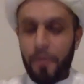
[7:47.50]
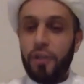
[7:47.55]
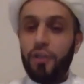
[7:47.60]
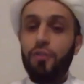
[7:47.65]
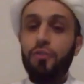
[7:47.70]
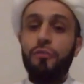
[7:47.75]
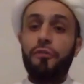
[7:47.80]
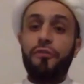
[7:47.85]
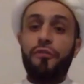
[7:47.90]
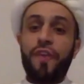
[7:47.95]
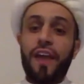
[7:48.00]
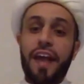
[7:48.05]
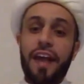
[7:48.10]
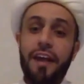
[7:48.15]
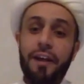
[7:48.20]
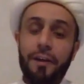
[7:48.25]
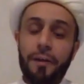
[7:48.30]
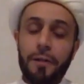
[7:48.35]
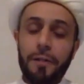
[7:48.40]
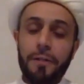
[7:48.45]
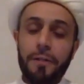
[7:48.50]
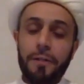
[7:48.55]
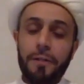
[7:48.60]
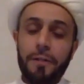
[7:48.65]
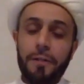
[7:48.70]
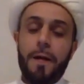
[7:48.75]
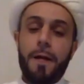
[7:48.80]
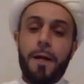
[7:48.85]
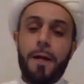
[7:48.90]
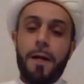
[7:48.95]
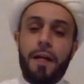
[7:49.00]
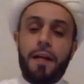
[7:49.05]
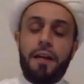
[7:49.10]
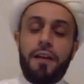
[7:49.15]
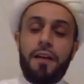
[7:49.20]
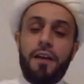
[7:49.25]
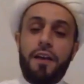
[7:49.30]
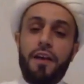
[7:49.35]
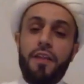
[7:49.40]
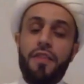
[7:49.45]
But you failed
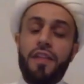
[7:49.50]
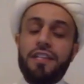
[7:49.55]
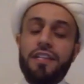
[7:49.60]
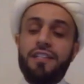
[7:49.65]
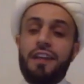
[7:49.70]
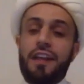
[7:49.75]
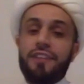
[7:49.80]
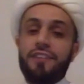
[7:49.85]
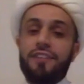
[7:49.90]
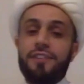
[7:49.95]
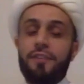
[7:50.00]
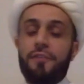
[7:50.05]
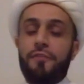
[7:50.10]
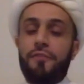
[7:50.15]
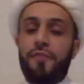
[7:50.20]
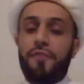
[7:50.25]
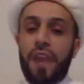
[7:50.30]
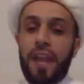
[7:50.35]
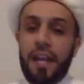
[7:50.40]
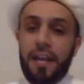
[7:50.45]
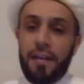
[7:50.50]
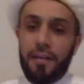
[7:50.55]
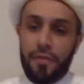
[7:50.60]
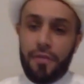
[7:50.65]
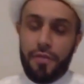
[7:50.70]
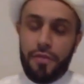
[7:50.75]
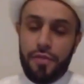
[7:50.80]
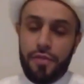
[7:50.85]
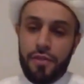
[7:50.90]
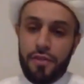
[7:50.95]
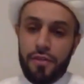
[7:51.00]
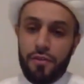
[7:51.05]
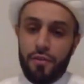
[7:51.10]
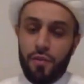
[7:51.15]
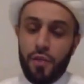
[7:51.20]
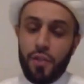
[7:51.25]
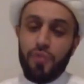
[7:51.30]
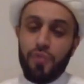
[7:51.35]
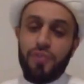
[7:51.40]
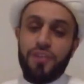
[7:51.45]
the test of faith
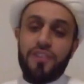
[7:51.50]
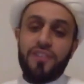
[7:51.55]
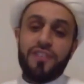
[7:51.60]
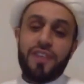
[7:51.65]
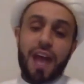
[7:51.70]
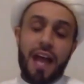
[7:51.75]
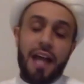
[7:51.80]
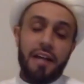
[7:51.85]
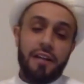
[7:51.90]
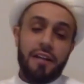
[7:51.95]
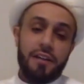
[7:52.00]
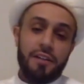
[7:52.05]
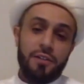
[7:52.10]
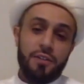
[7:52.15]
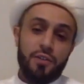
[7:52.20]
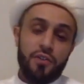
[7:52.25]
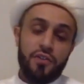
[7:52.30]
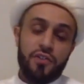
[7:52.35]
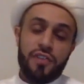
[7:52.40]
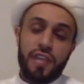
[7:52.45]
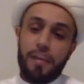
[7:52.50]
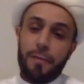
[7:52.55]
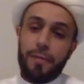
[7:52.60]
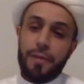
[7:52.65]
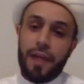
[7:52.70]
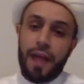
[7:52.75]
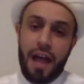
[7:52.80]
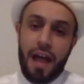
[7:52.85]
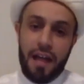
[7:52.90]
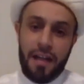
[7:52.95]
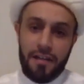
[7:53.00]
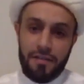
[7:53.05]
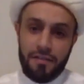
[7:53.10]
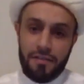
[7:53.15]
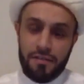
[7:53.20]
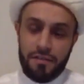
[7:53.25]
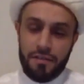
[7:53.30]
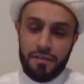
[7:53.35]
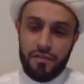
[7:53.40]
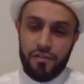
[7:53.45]
when you decided to stay behind.
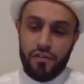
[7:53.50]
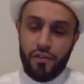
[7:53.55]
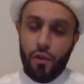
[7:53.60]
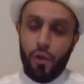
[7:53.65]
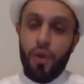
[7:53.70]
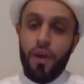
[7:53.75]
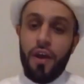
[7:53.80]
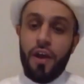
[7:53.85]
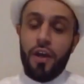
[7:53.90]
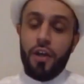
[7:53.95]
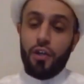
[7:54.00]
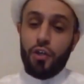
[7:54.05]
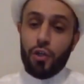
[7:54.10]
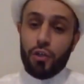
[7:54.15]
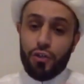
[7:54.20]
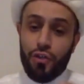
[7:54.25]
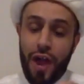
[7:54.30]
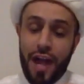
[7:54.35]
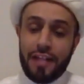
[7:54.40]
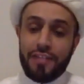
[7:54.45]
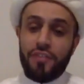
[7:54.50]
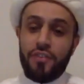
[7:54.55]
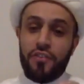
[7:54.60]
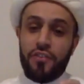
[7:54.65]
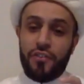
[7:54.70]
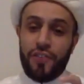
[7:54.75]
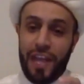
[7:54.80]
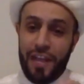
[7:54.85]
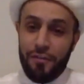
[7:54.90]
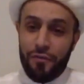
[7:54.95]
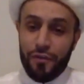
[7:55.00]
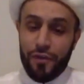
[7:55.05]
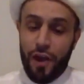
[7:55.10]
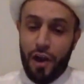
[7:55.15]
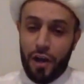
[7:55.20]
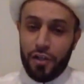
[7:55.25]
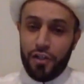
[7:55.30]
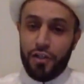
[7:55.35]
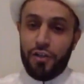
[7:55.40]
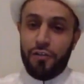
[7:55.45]
So you're trying to
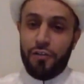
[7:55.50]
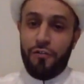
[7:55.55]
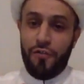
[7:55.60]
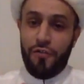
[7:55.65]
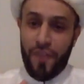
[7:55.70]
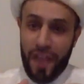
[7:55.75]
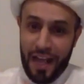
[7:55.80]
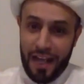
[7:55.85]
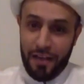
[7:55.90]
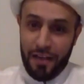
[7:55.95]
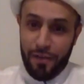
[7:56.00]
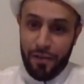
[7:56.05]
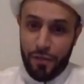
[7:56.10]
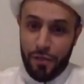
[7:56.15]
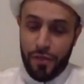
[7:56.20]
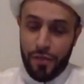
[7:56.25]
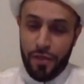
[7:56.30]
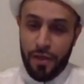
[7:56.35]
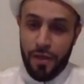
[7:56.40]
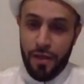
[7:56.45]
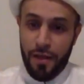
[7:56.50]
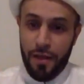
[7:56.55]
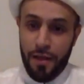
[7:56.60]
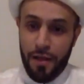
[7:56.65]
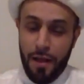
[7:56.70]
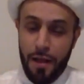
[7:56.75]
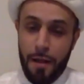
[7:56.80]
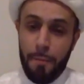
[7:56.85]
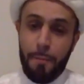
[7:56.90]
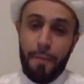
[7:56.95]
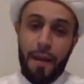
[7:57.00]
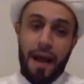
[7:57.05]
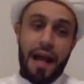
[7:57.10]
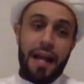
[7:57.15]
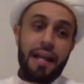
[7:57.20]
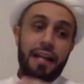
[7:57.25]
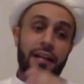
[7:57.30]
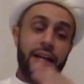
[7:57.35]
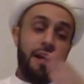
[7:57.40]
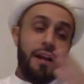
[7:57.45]
safeguard your faith
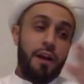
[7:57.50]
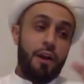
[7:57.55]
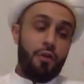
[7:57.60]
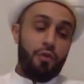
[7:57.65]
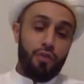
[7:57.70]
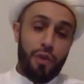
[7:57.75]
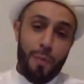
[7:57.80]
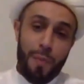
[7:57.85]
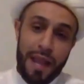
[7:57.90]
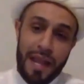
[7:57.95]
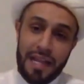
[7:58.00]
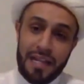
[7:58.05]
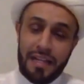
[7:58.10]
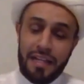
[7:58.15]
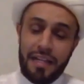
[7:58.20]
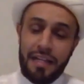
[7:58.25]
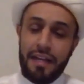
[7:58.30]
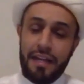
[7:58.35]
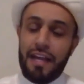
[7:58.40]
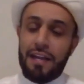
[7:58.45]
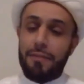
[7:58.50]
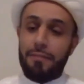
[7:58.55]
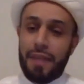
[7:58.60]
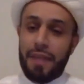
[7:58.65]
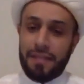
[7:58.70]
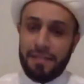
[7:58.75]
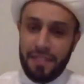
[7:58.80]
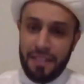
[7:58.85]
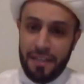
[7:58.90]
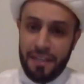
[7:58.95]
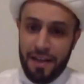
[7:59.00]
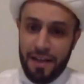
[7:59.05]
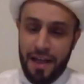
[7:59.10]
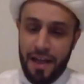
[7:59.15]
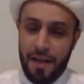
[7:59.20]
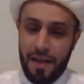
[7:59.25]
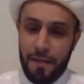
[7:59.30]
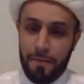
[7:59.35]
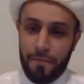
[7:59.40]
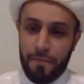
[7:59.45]
by remaining in
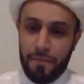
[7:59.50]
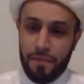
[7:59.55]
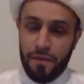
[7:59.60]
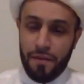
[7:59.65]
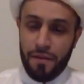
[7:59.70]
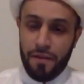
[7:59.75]
Medina